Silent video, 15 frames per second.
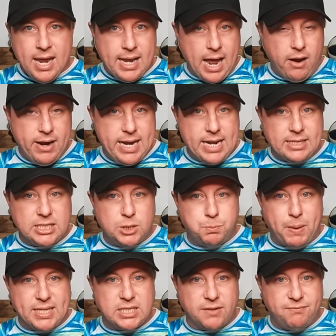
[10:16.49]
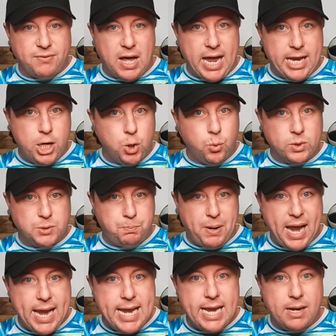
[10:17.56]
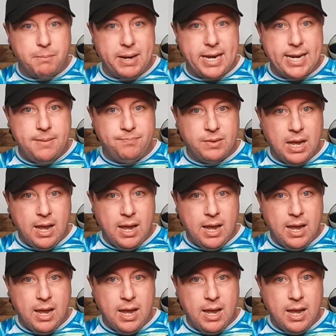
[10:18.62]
Now, he didn't specify who was paying me.